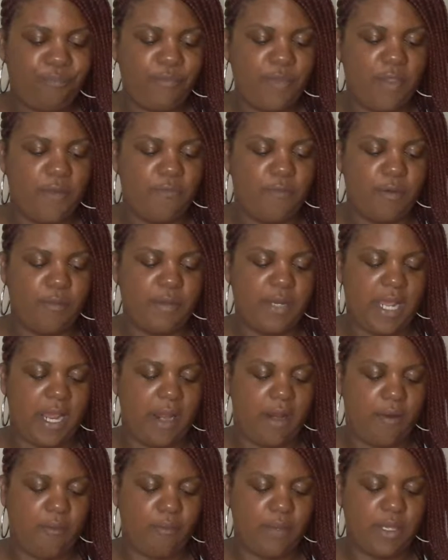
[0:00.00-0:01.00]
From
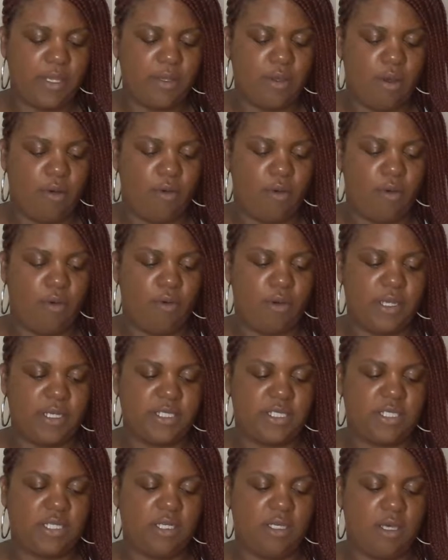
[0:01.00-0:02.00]
there, we go on
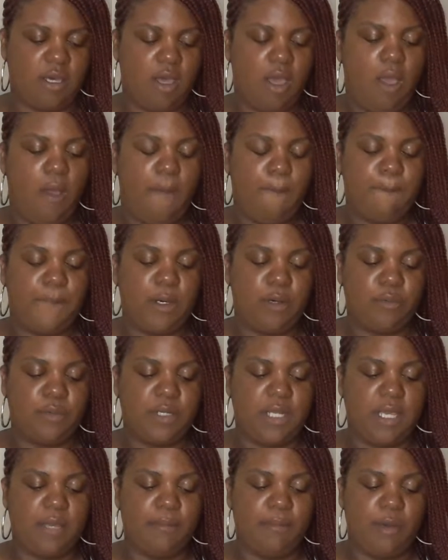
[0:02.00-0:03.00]
to Monique.